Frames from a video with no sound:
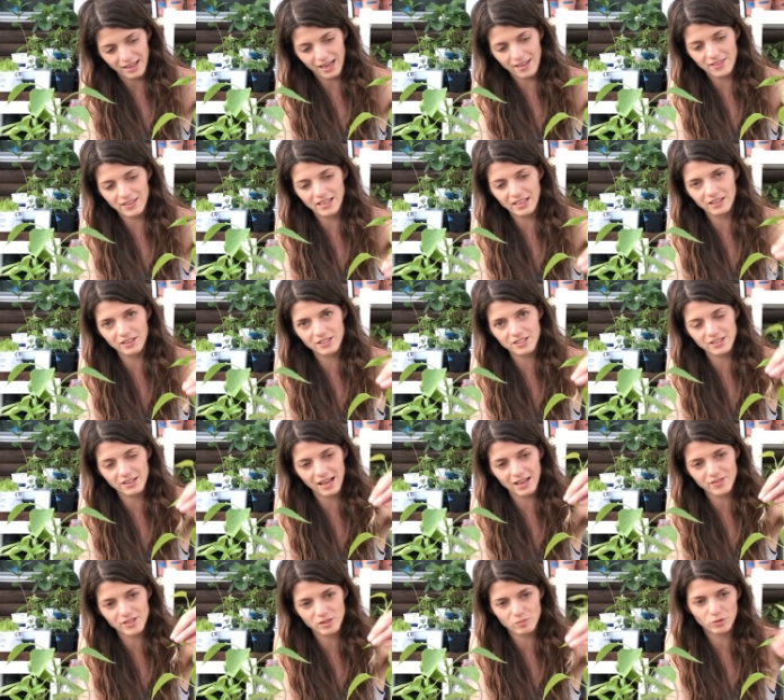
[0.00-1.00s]
and then he'll still
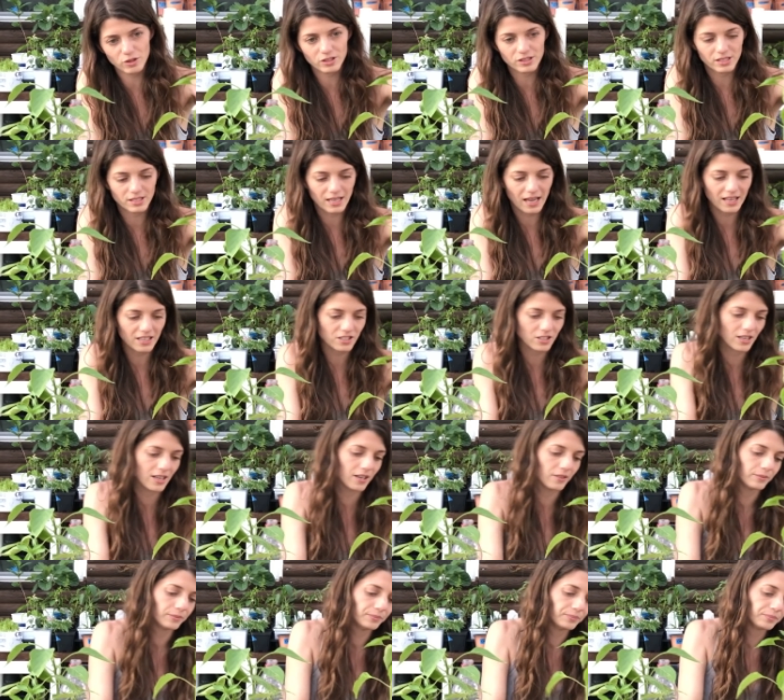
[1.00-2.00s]
have some roots attached.
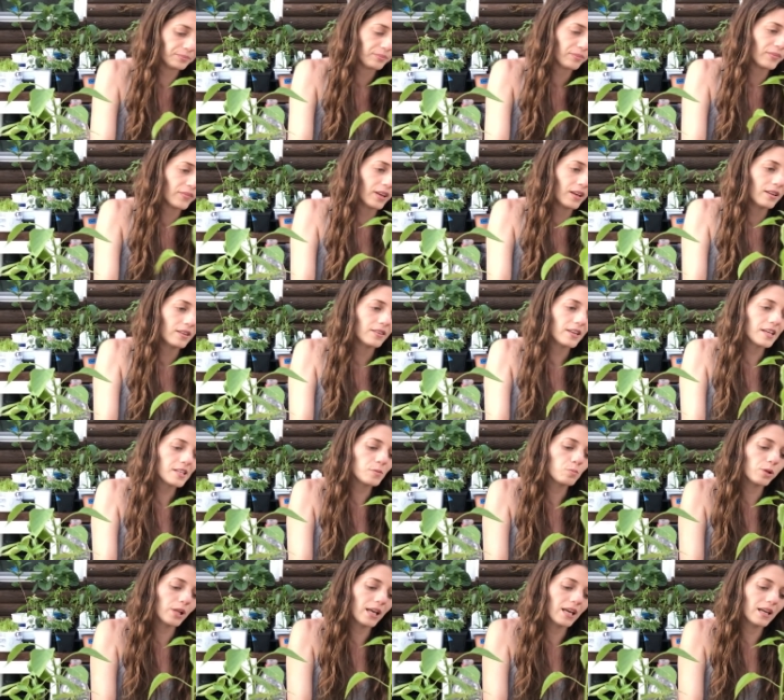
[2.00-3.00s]
Now,
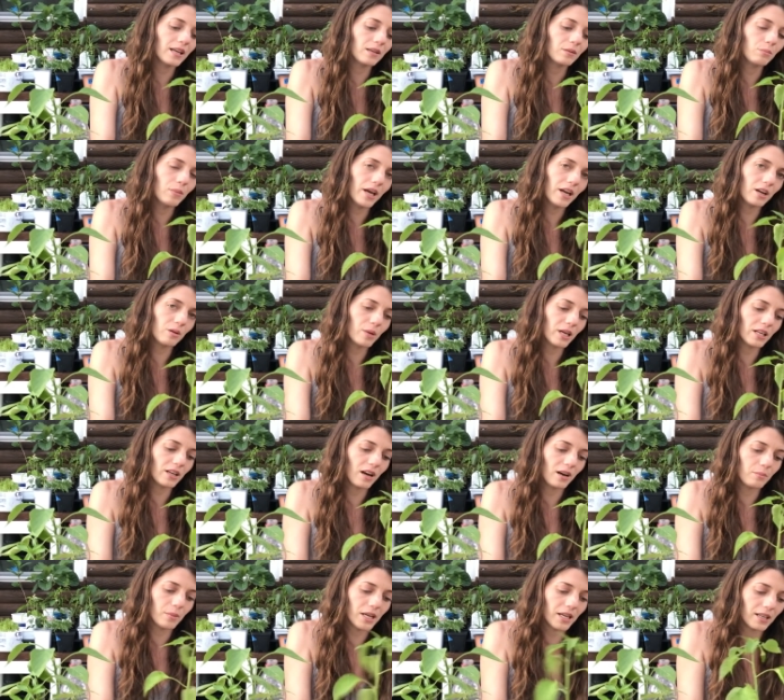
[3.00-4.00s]
this plant may or may
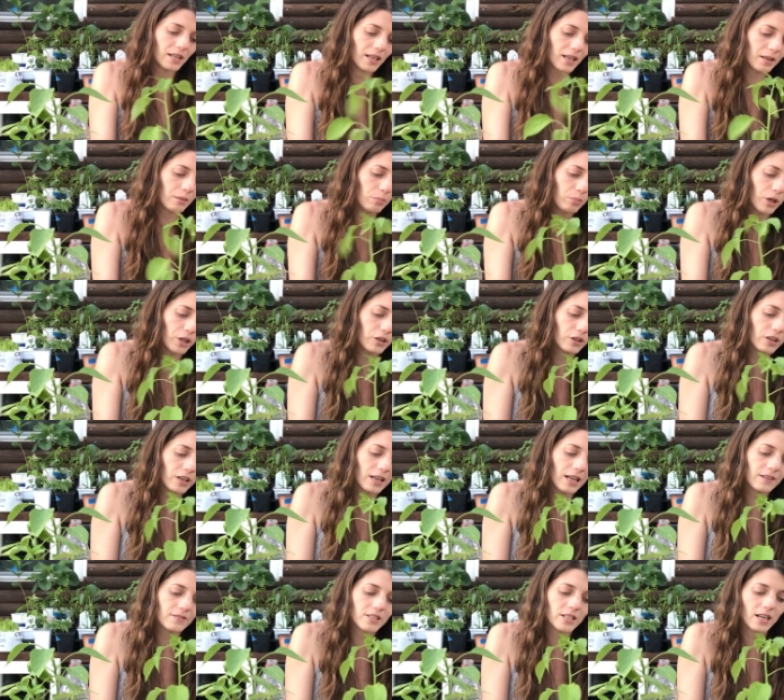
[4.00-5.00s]
not make it, but you're
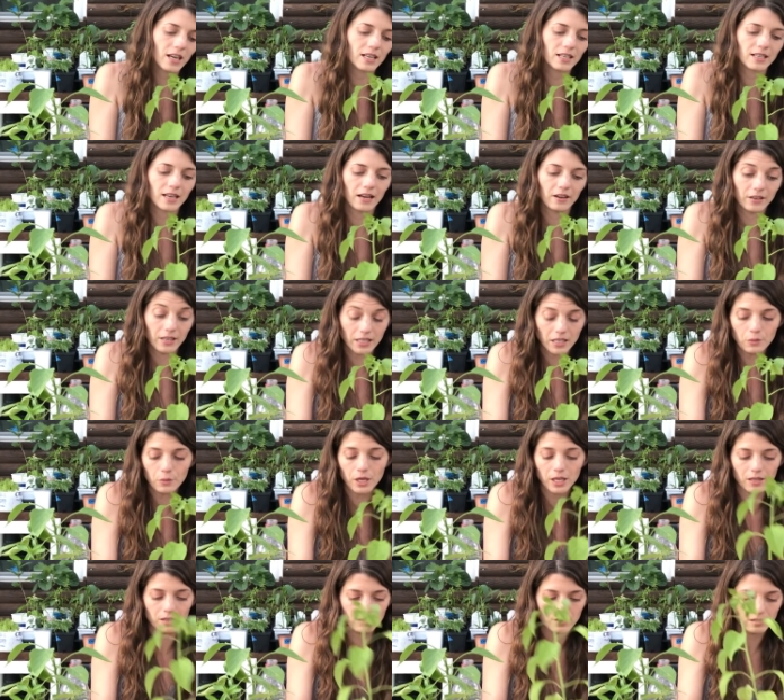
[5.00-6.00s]
gonna have to cut it out
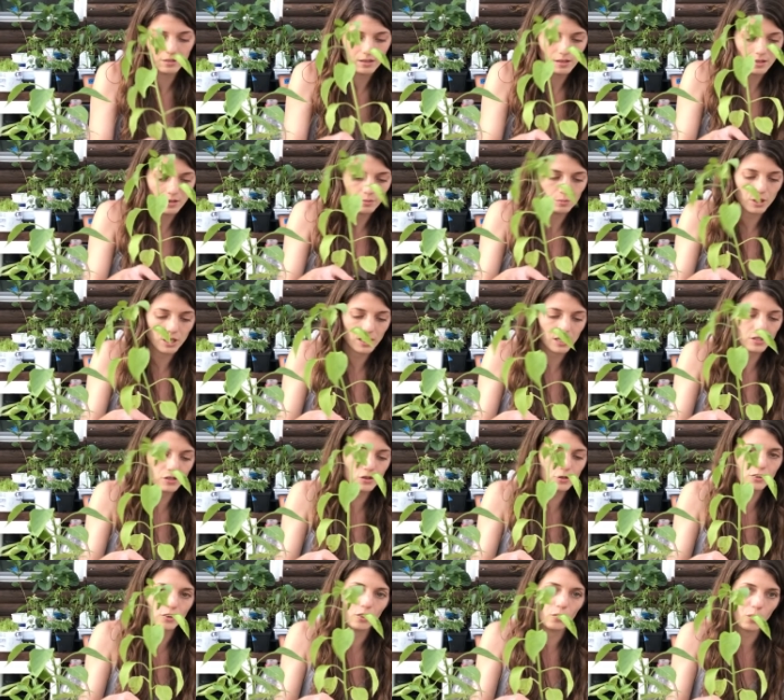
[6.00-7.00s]
anyway because
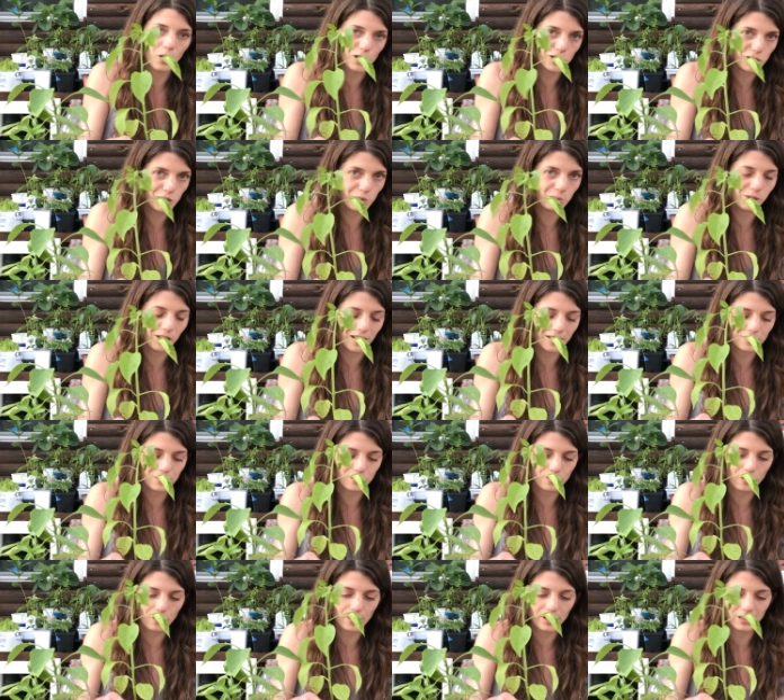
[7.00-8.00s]
you don't want two
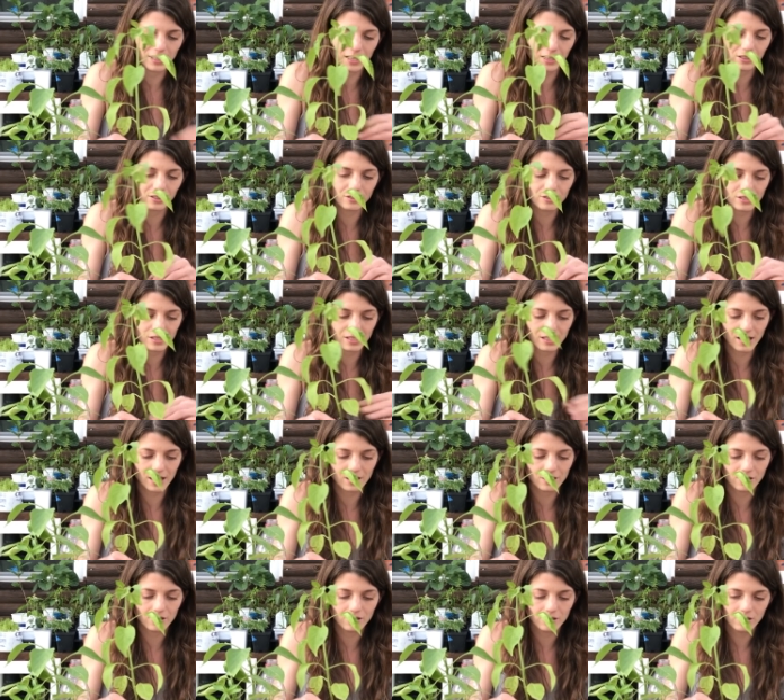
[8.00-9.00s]
plants growing that close
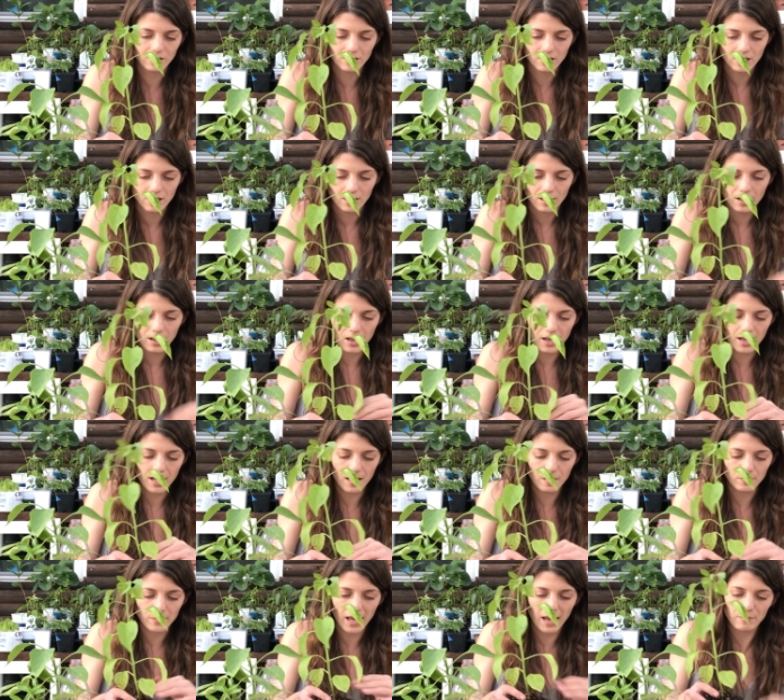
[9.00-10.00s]
together.
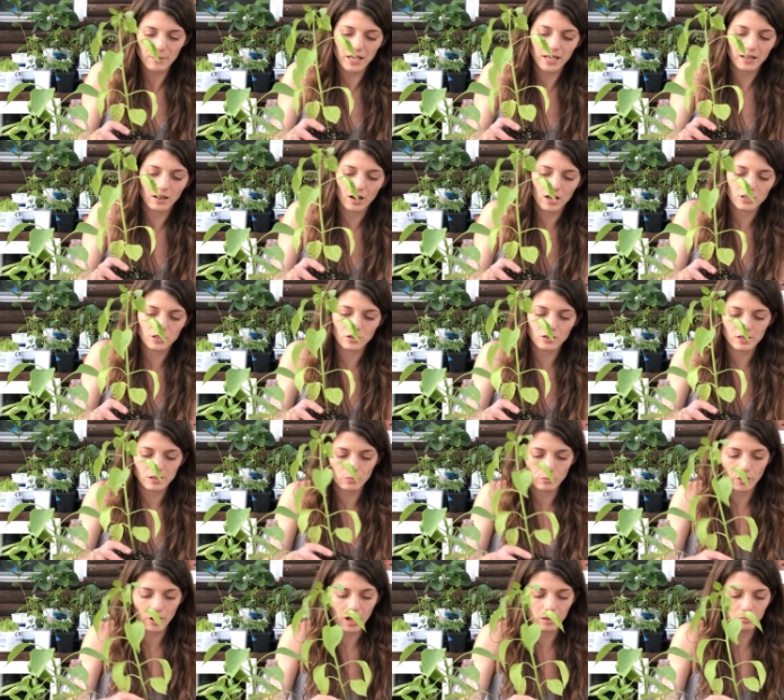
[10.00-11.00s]
Um, that may cause you
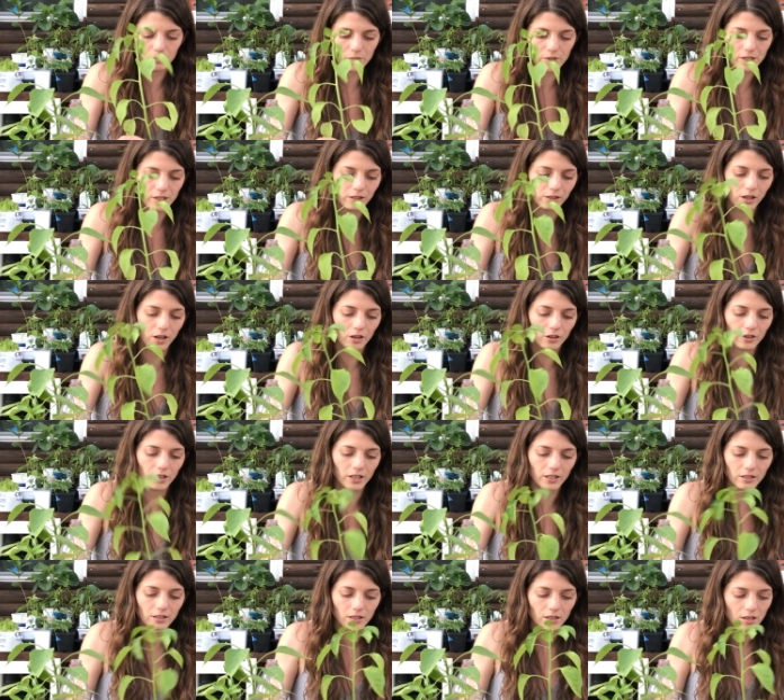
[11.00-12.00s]
some problems in the long
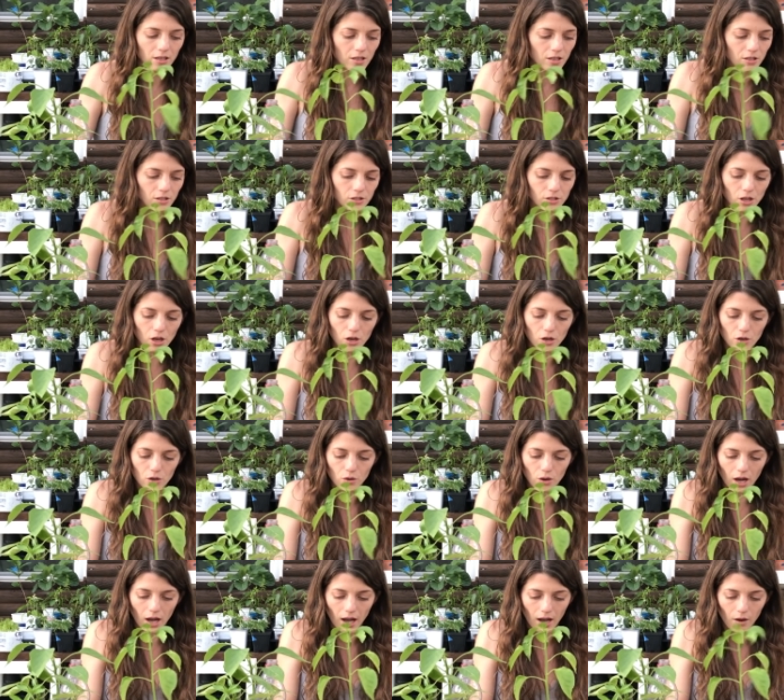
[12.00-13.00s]
run.
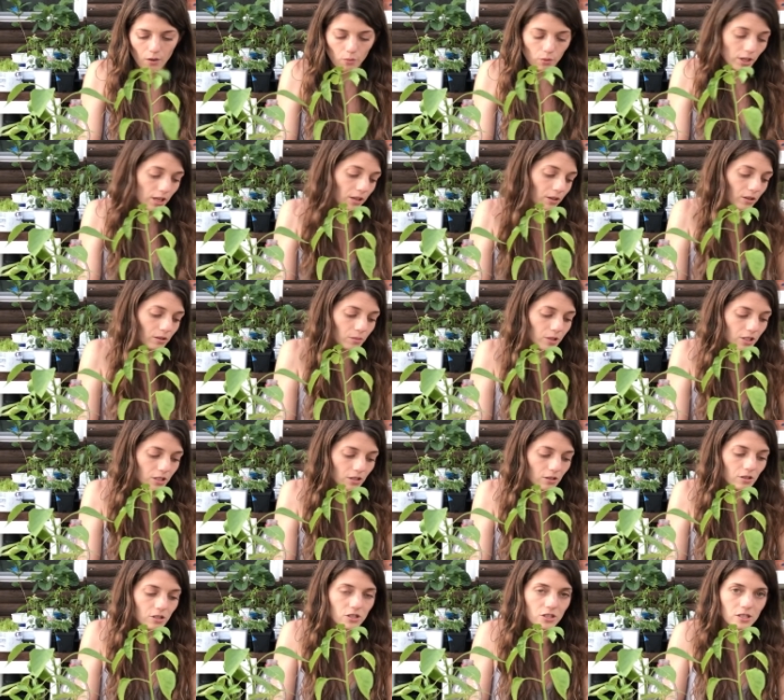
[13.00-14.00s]
So what I normally
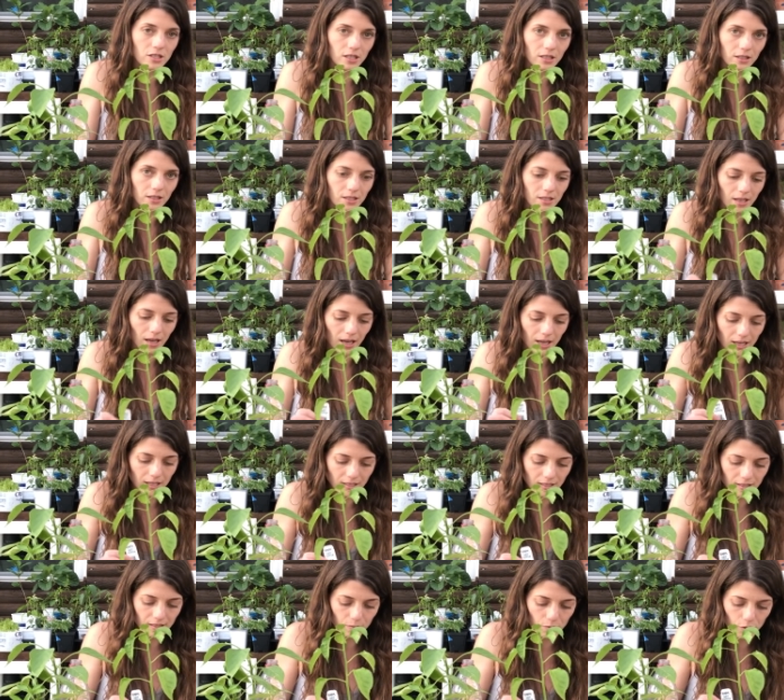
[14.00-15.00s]
do is just get this guy
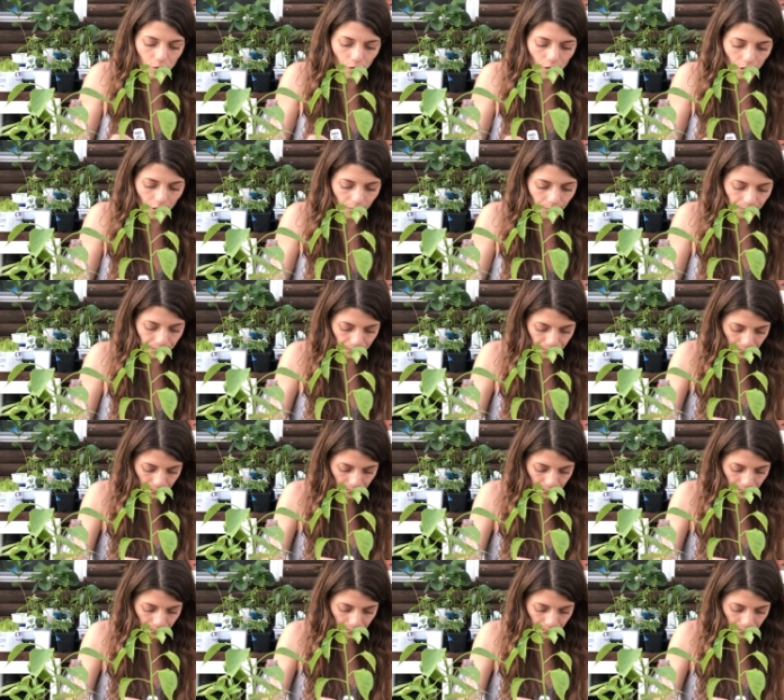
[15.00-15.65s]
into some soil,